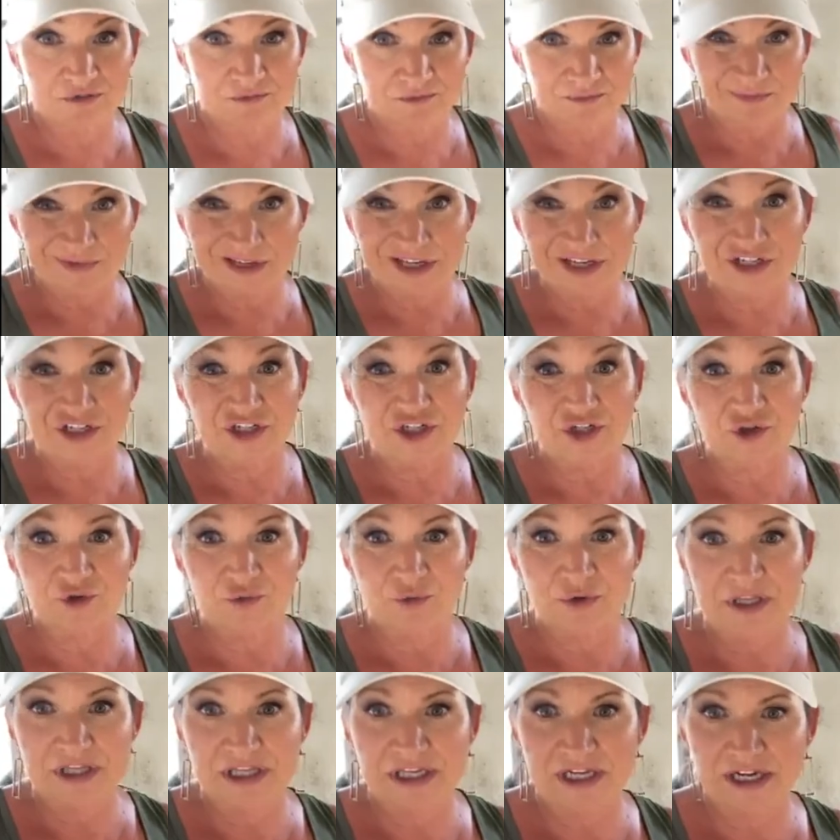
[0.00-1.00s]
issue
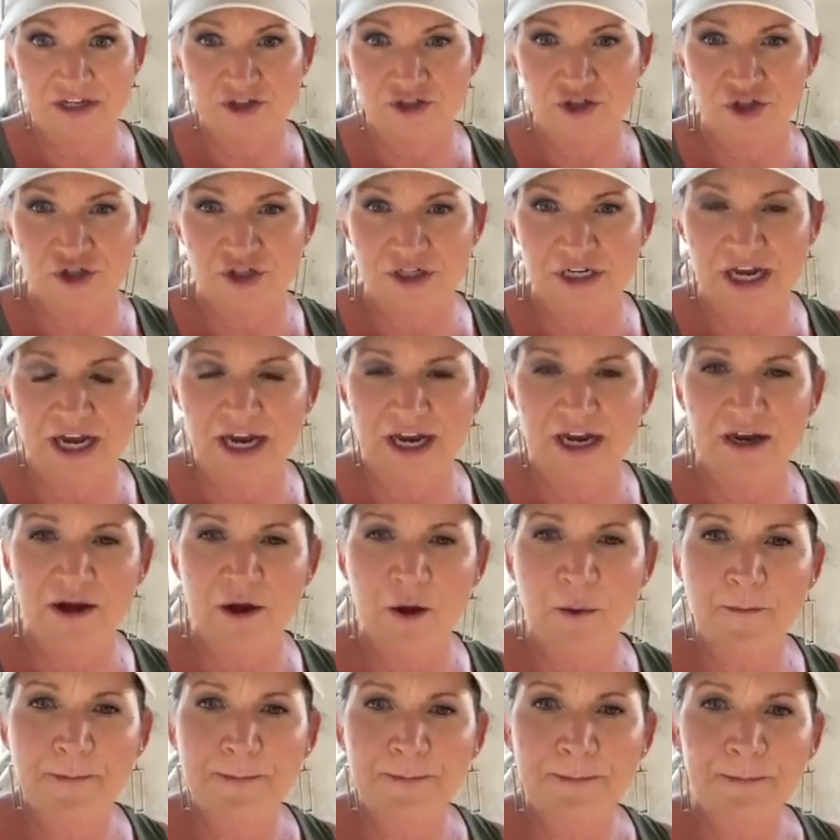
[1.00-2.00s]
with yesterday.
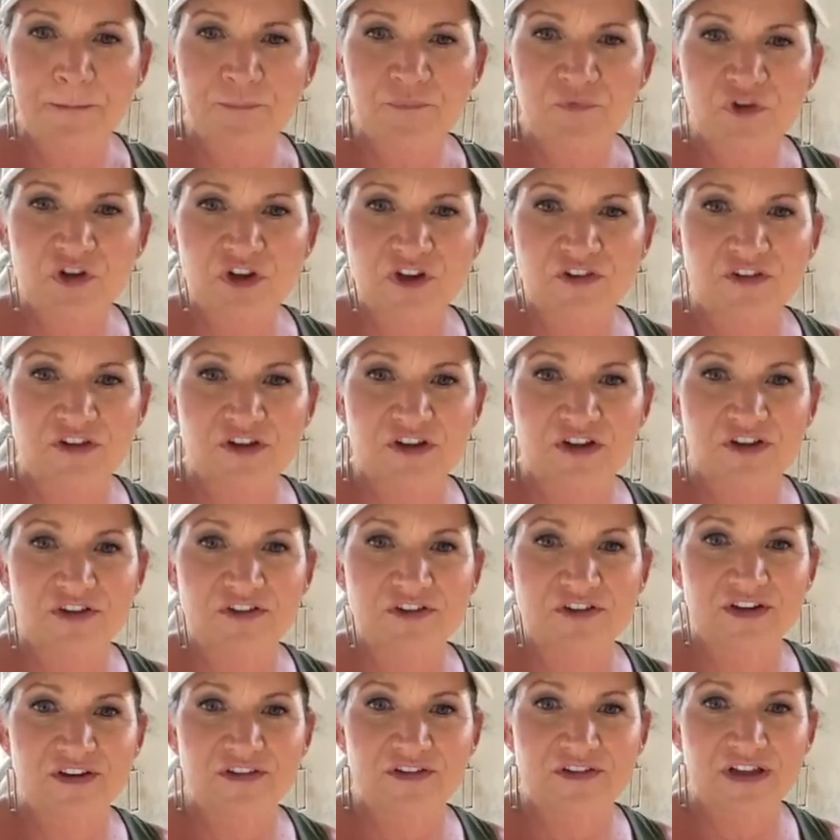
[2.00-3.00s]
Jessica
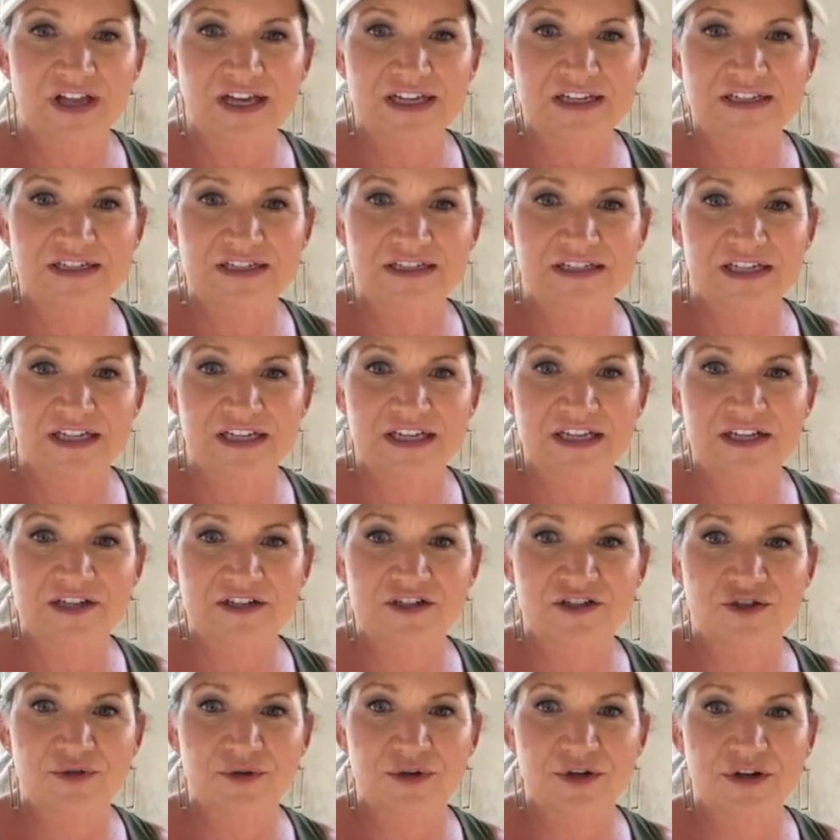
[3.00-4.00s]
says, glad to see he's
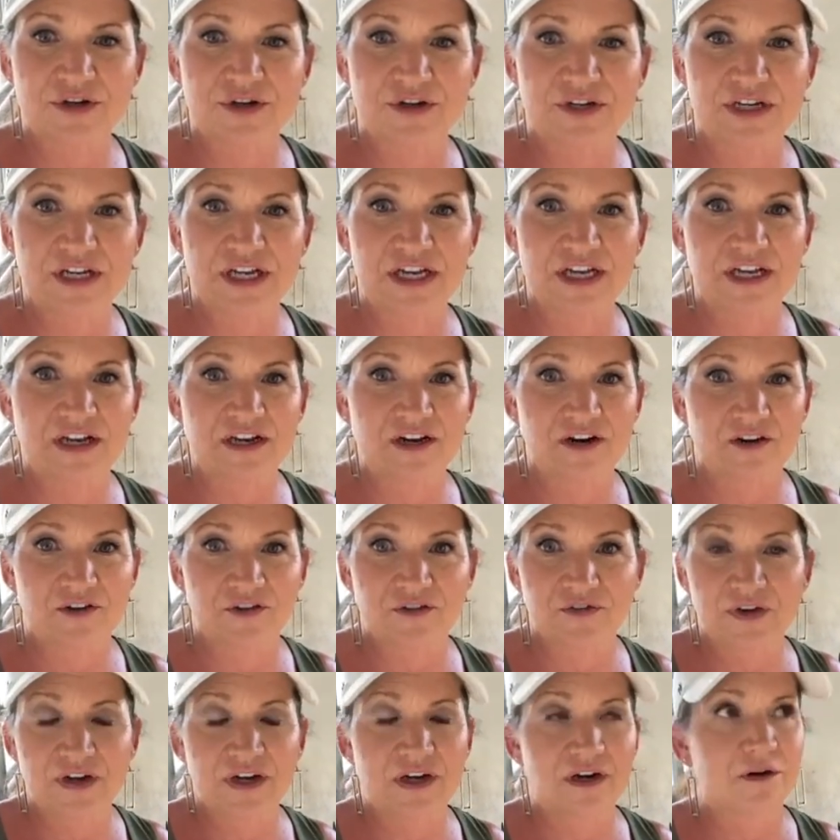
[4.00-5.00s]
doing good and eating on his
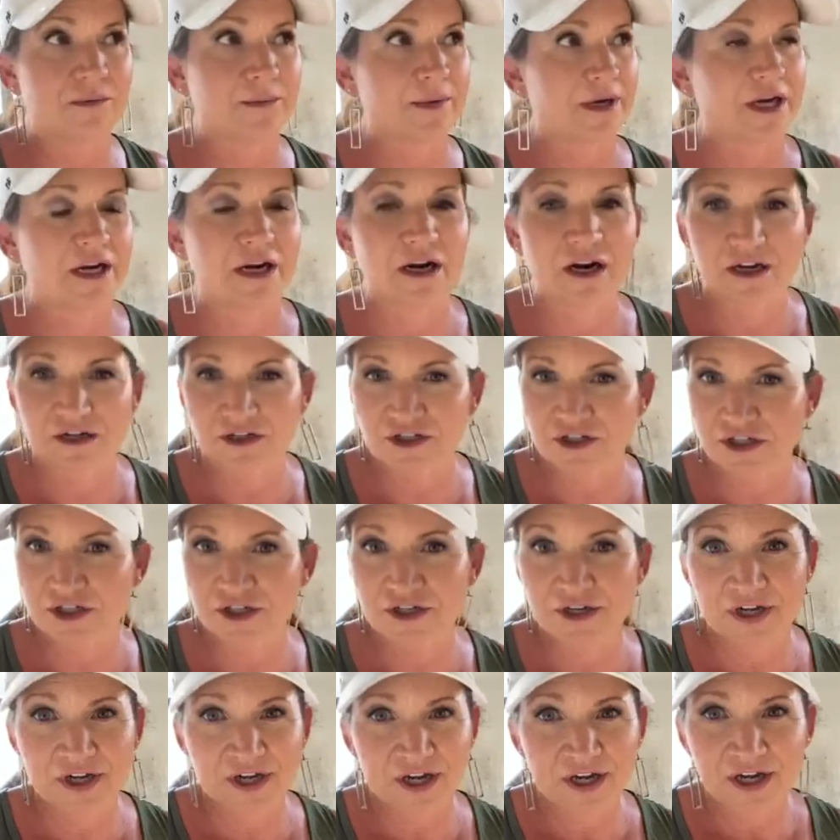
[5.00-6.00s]
feet. Oh my gosh.
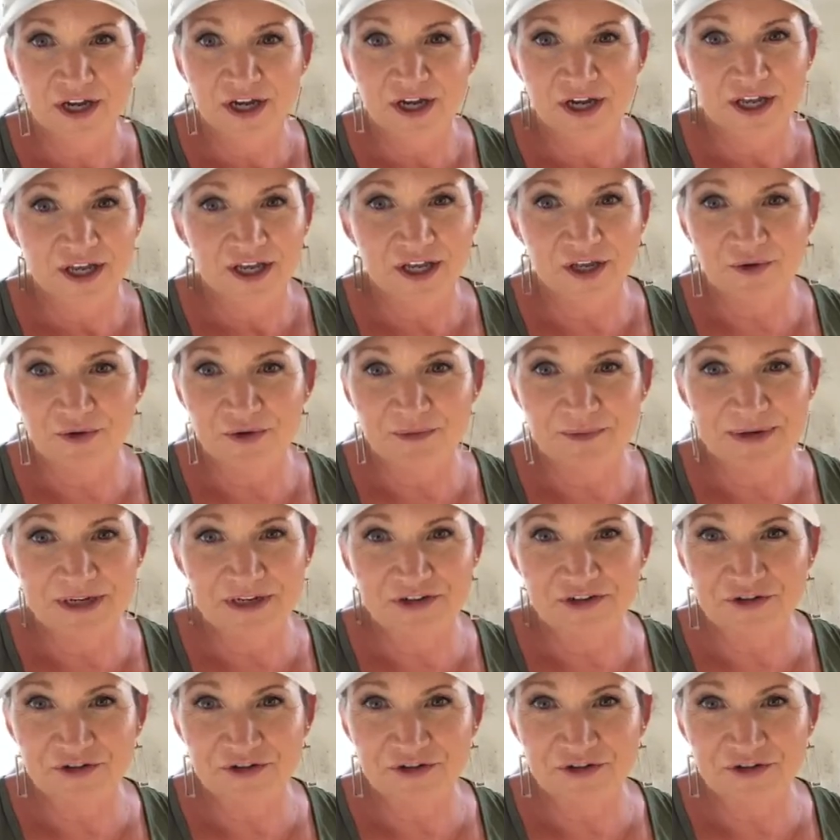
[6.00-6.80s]
You and me too,